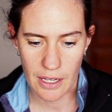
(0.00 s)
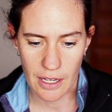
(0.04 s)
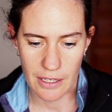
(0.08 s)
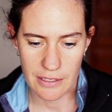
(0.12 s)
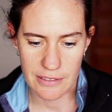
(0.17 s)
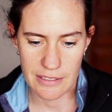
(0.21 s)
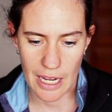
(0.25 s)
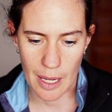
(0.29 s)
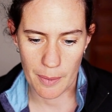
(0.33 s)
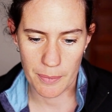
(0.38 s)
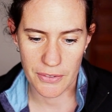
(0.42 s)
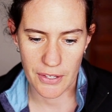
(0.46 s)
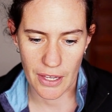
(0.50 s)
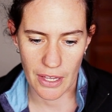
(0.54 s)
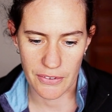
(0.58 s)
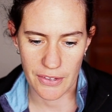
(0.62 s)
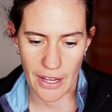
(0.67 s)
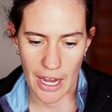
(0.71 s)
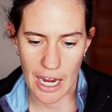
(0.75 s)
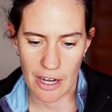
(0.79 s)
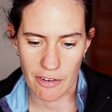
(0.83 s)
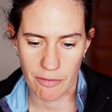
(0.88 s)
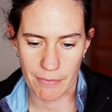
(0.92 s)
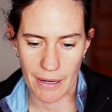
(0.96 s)
Deb says,
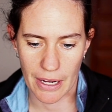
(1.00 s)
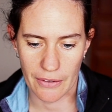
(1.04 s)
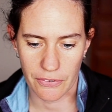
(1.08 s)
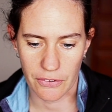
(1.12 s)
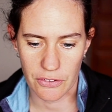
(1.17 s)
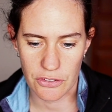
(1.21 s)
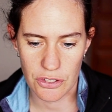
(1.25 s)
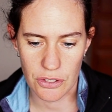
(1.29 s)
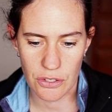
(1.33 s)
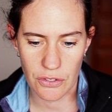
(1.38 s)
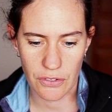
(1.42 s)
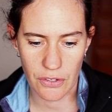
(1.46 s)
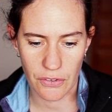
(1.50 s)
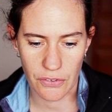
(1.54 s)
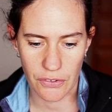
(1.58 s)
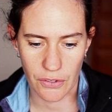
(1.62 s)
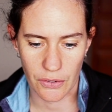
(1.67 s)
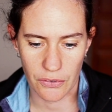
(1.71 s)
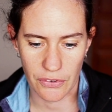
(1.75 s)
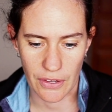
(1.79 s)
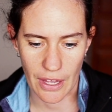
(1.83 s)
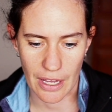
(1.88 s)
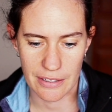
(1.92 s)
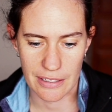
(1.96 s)
hi from Massachusetts. So
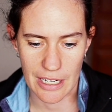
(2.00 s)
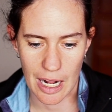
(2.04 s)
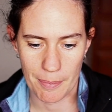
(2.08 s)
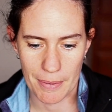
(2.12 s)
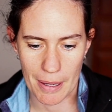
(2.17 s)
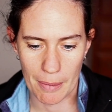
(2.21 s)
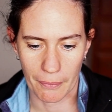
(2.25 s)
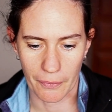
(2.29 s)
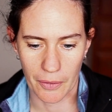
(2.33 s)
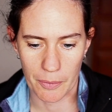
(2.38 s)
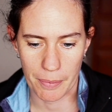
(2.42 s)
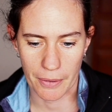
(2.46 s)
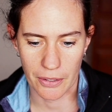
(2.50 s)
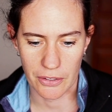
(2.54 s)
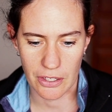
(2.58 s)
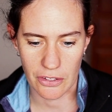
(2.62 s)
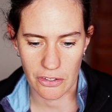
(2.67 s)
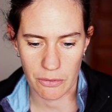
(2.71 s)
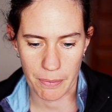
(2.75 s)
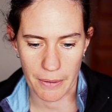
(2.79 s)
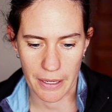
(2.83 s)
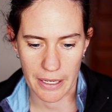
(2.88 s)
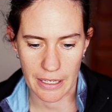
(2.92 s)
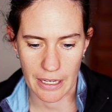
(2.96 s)
sad not be able to
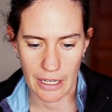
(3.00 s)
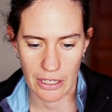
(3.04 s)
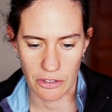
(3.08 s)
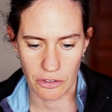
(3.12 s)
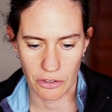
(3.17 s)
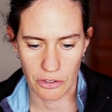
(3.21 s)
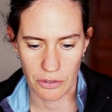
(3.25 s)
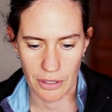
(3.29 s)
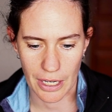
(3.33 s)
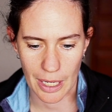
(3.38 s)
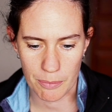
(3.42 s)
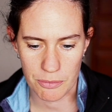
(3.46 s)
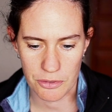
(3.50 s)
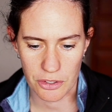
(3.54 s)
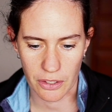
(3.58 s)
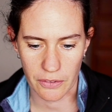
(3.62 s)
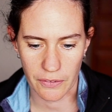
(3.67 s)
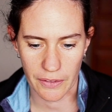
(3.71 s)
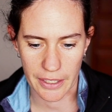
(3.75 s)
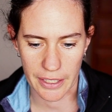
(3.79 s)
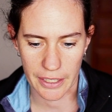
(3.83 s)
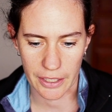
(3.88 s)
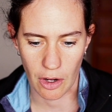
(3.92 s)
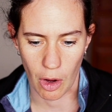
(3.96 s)
participate in your New Hampshire
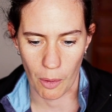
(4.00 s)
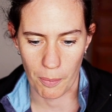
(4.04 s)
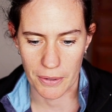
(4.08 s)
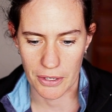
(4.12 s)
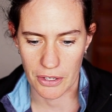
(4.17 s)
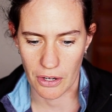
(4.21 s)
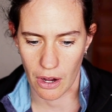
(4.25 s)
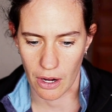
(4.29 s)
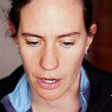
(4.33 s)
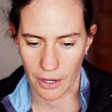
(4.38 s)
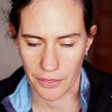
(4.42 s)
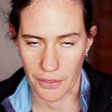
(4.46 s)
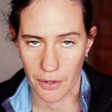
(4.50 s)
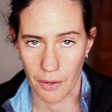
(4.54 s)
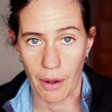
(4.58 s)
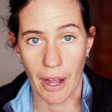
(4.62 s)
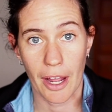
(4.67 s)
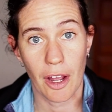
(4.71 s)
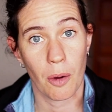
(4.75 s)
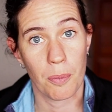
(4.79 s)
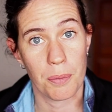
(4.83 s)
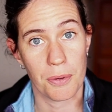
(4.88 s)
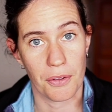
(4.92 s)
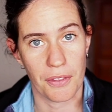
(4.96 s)
clinic. Hoping to audit, though. I
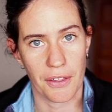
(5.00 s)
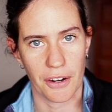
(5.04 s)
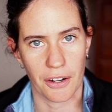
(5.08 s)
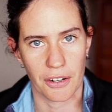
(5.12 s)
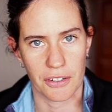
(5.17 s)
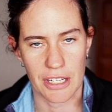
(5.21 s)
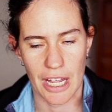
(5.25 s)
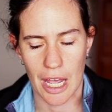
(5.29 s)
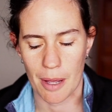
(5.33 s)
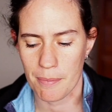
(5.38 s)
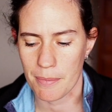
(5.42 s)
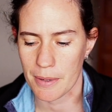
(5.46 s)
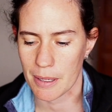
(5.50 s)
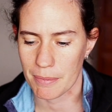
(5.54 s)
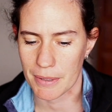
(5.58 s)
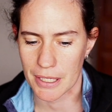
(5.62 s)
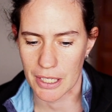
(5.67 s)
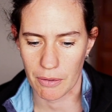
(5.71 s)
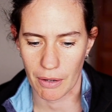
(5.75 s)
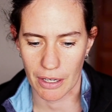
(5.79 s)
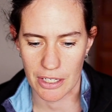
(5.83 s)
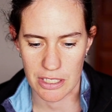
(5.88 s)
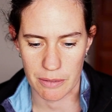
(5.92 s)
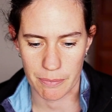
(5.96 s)
hope you're there, Deb. It'd be
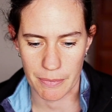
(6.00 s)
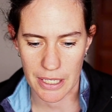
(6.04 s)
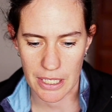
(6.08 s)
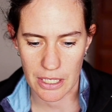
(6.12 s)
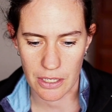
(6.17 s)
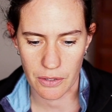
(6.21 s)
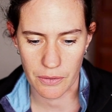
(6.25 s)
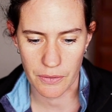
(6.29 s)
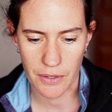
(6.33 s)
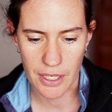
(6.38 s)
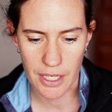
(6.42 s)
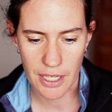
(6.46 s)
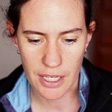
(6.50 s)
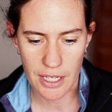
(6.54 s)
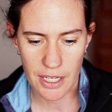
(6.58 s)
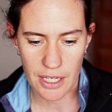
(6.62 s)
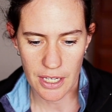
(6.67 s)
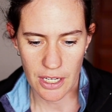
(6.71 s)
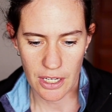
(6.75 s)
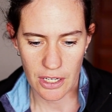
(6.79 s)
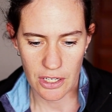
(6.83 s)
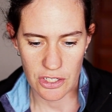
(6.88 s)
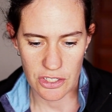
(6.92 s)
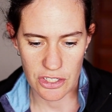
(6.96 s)
great to meet you.
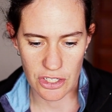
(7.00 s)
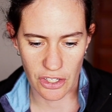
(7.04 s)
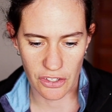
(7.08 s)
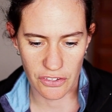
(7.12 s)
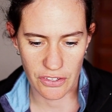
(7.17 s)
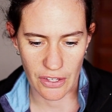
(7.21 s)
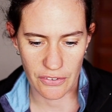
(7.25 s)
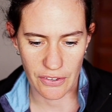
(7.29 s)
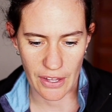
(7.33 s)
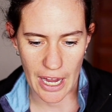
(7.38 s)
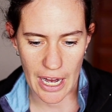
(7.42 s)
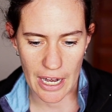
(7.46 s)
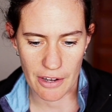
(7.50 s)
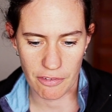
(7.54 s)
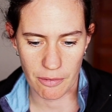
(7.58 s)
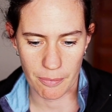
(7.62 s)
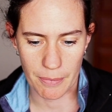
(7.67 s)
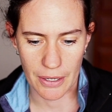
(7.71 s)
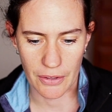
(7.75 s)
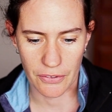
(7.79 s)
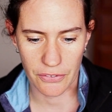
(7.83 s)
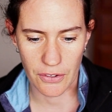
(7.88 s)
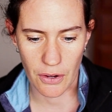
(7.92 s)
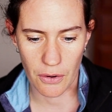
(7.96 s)
Jill says, hi from
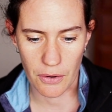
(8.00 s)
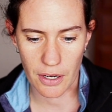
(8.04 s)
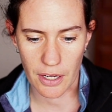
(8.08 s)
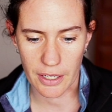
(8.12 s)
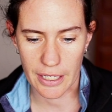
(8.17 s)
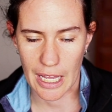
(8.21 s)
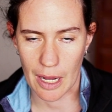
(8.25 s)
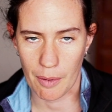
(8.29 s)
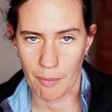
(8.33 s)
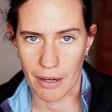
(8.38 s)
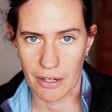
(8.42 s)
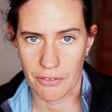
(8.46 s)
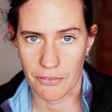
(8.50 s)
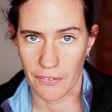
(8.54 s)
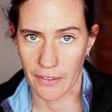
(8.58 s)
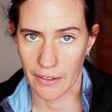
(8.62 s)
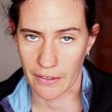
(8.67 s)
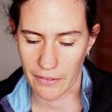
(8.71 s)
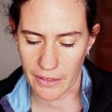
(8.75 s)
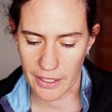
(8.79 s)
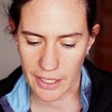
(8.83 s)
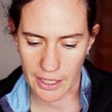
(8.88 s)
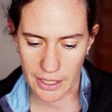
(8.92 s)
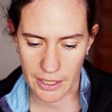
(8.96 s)
Minnesota. Can't wait for the
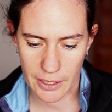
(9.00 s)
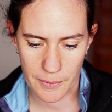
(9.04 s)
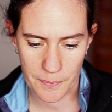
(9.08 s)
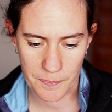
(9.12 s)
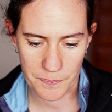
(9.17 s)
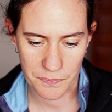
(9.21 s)
clinic.